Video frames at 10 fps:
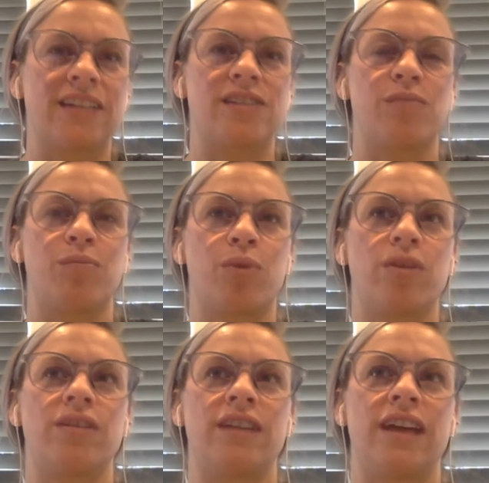it's
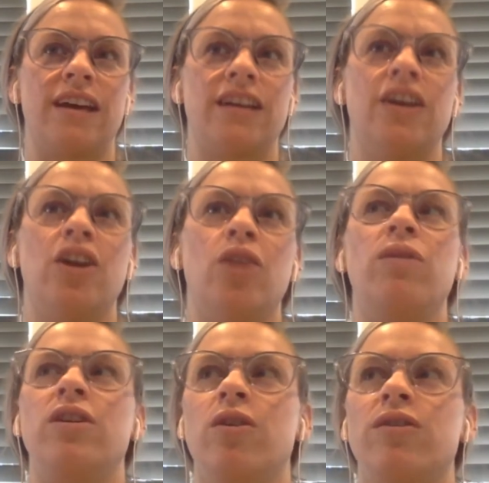important that
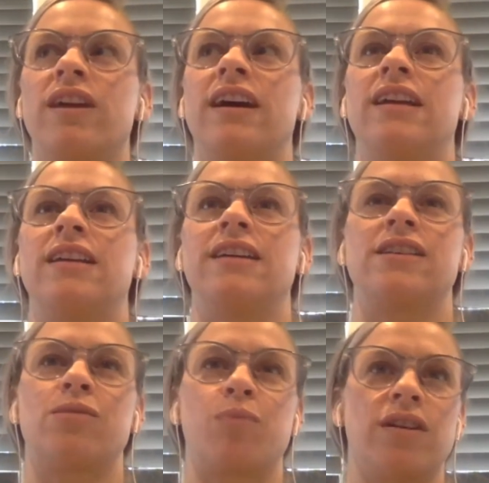we know that it
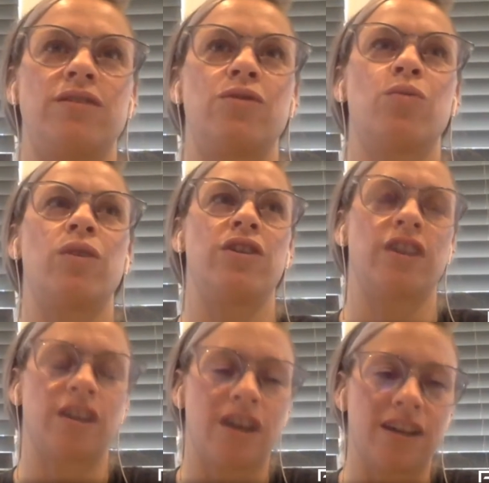spreads when you're
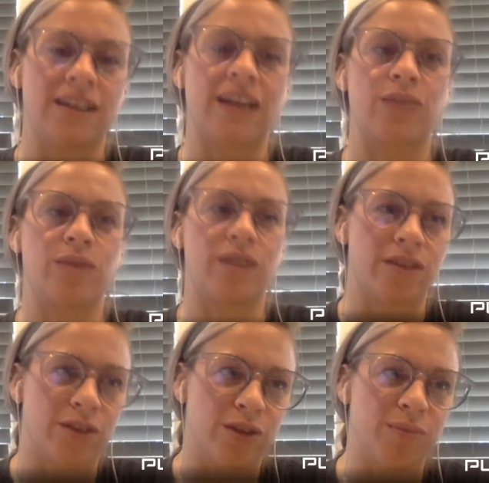in contact with
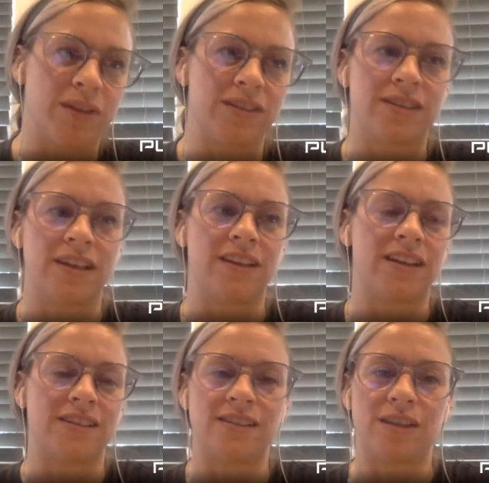other humans, and
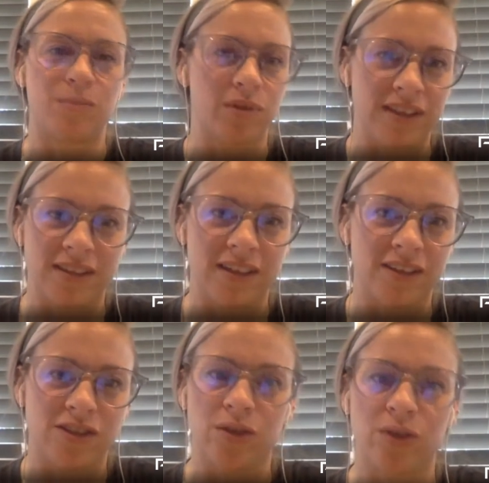that's as simple as it
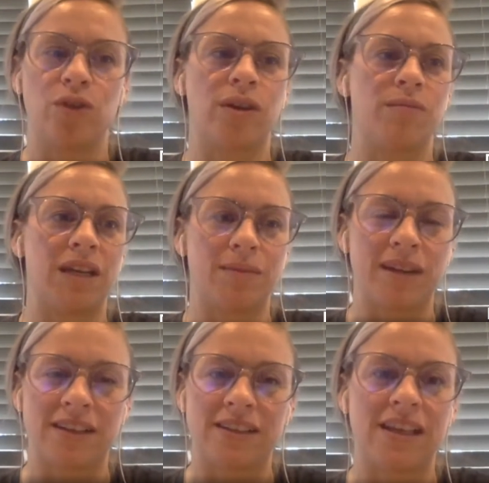is. So if you can
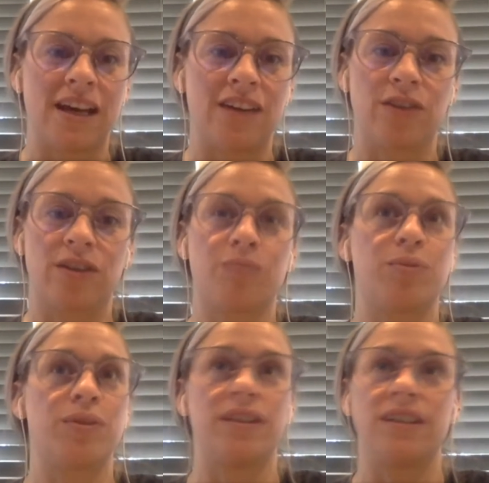minimize that or
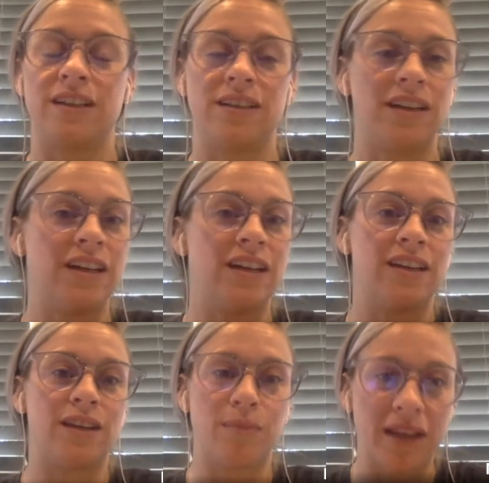completely
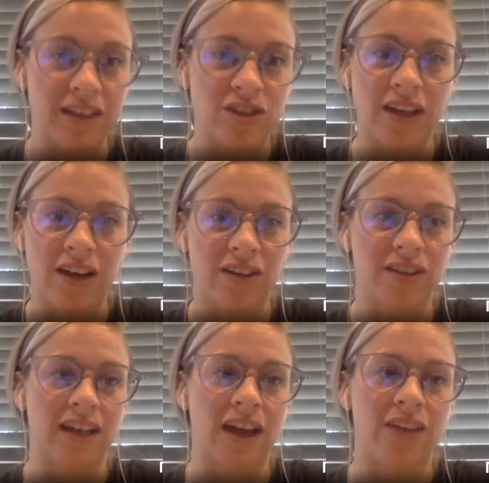diminish that
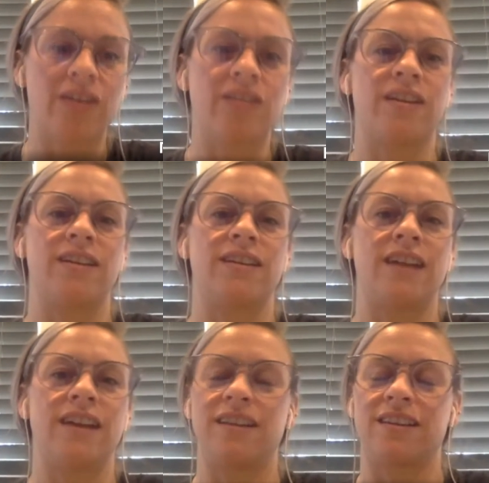altogether, then
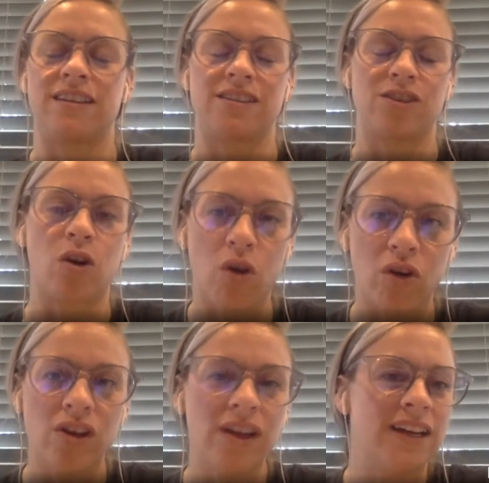I think that's a
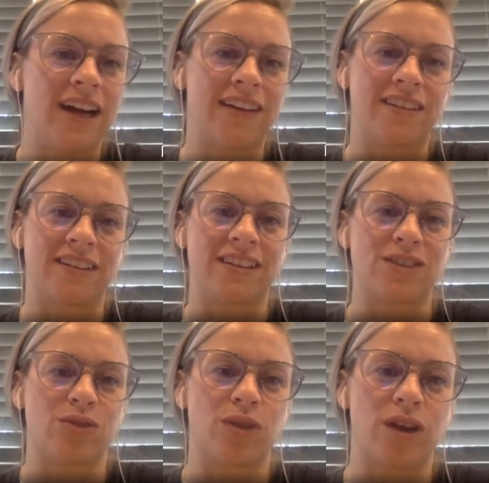goal. I think
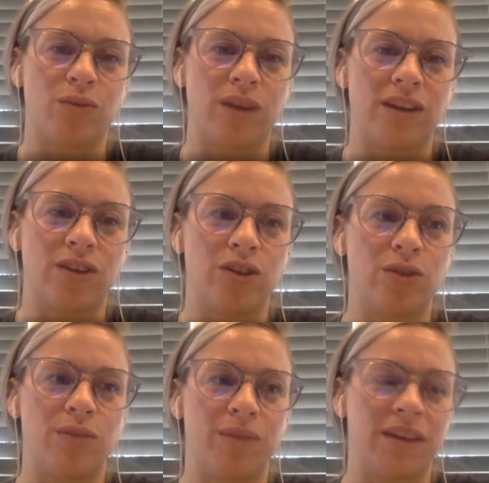that's a right way to do
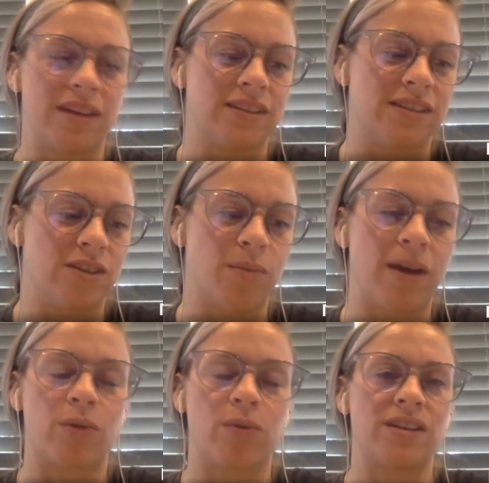it, because no
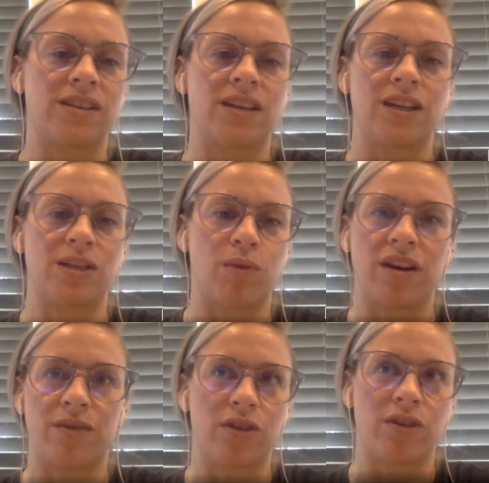matter what, it's going to
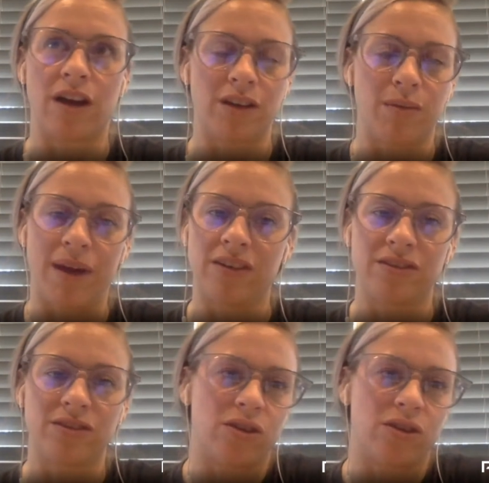spread if you're out and about.
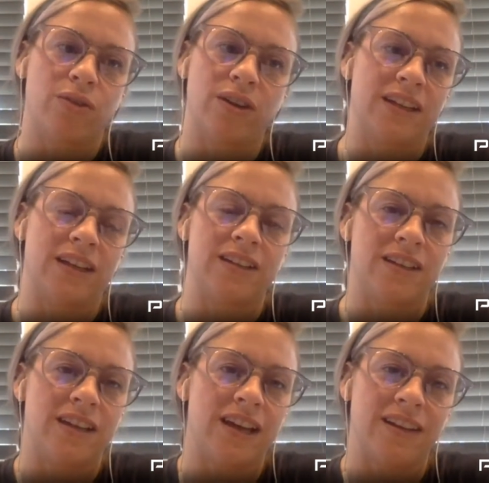So at the end
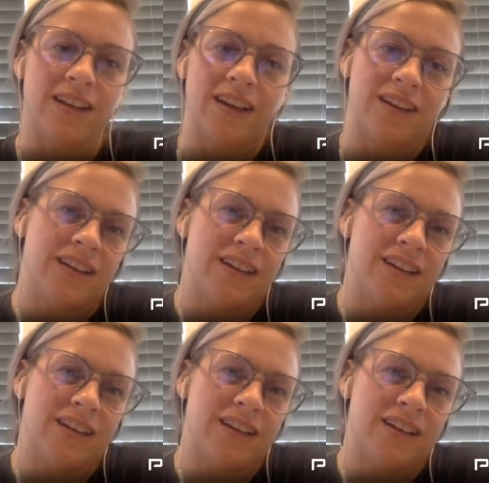of the day, like,